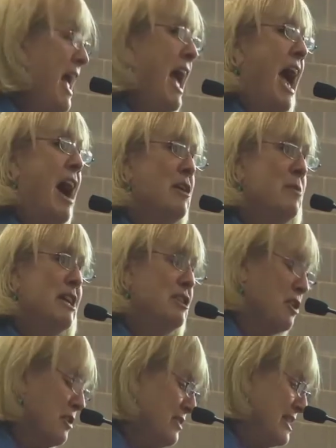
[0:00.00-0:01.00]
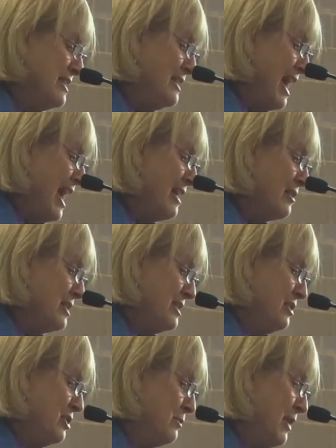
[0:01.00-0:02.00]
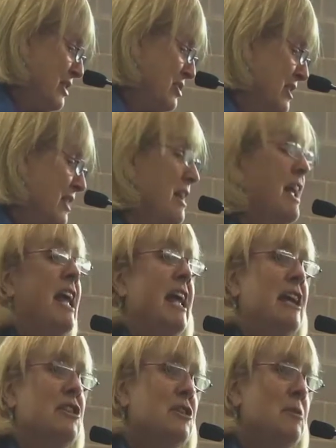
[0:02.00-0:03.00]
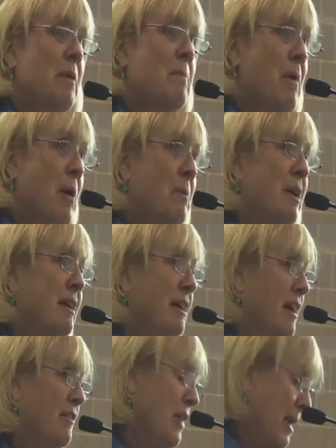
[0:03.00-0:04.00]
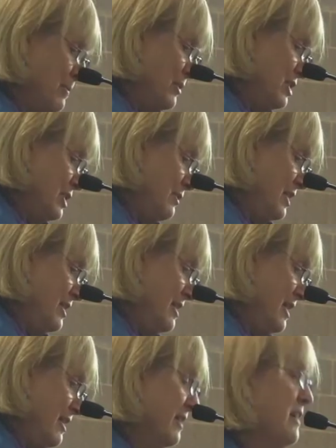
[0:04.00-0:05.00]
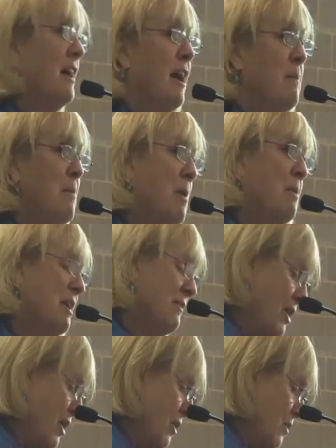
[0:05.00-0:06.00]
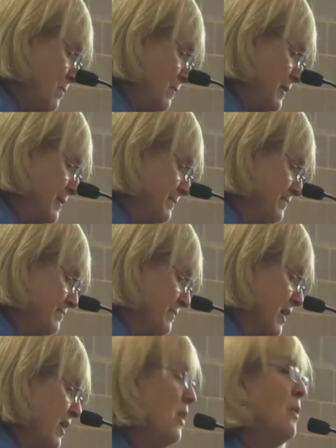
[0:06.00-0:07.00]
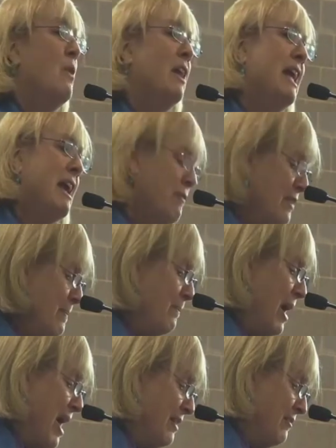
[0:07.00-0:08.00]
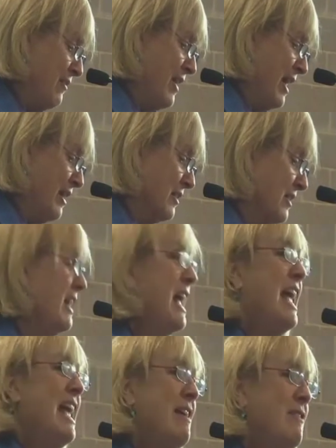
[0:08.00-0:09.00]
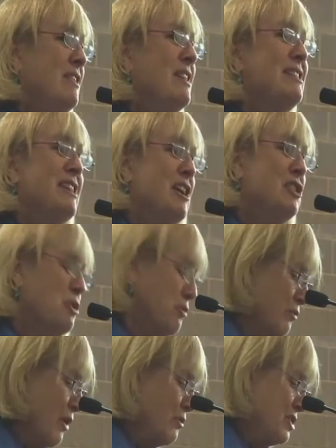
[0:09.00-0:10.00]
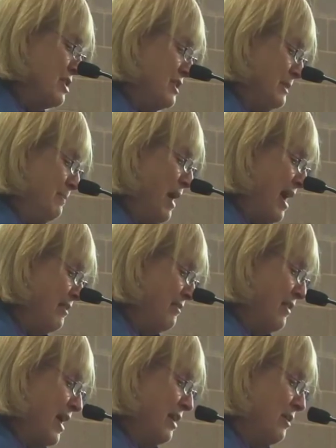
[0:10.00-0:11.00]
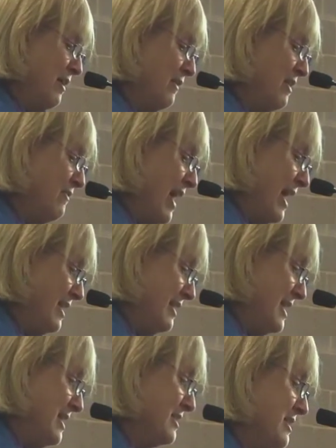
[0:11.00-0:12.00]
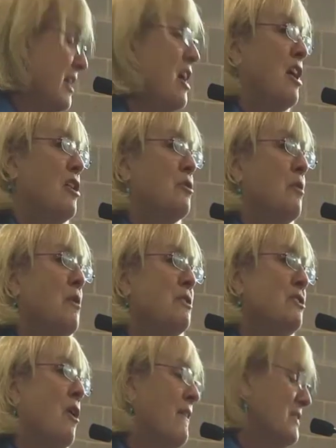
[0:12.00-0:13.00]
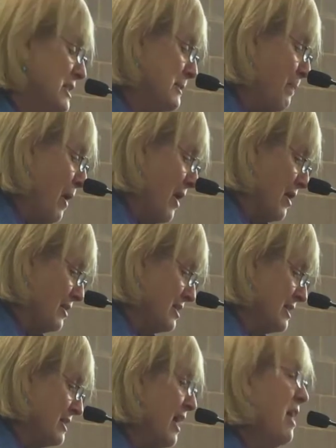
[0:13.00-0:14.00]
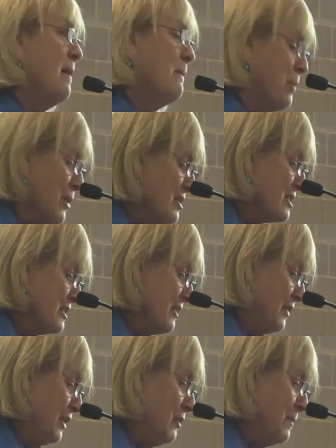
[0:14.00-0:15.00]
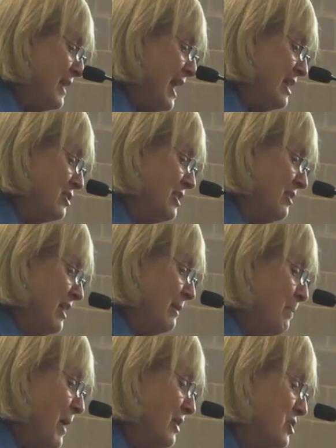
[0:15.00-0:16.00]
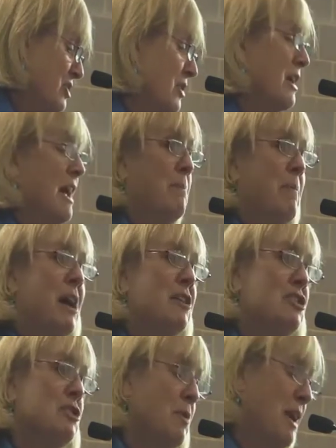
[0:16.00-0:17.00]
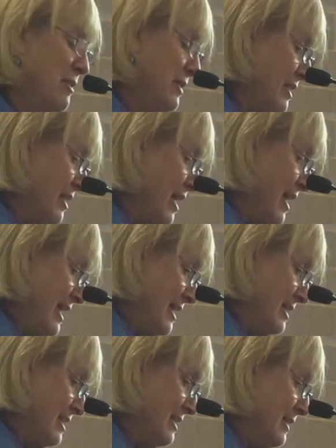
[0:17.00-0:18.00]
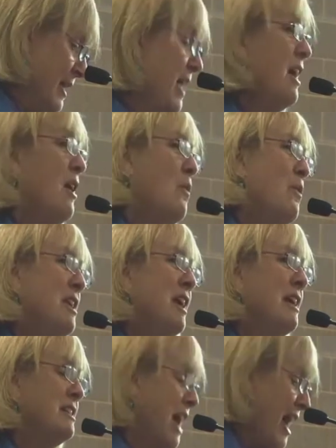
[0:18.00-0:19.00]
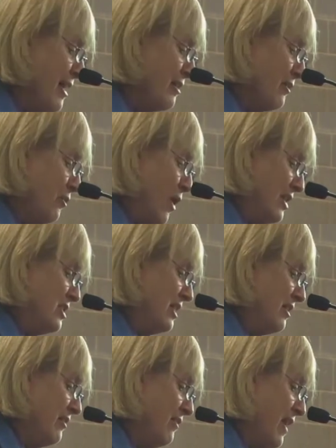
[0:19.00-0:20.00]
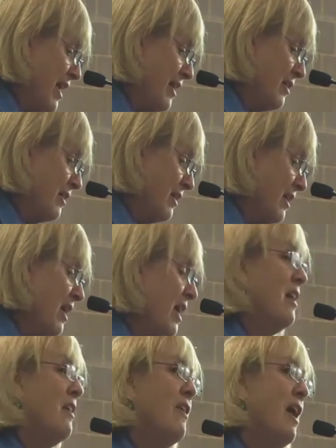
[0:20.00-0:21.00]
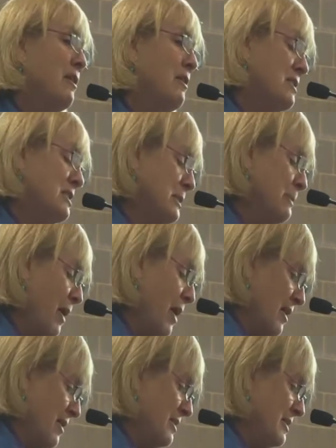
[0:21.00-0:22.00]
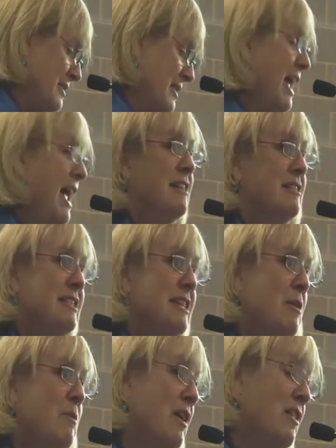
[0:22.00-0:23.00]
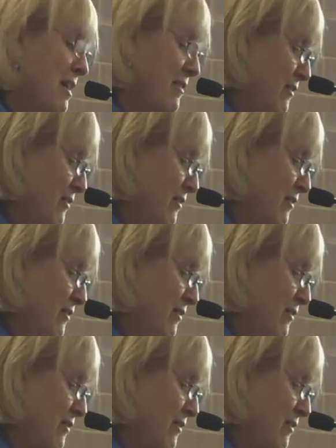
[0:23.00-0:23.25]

How do we turn this dire situation into a moment of opportunity, a moment of hope? Well, every bonfire, even this atrocious bonfire of the vanities, throws off sparks, bursts of illumination that puncture and punctuate the night. When you get tired of watching the fire, follow the sparks and see where they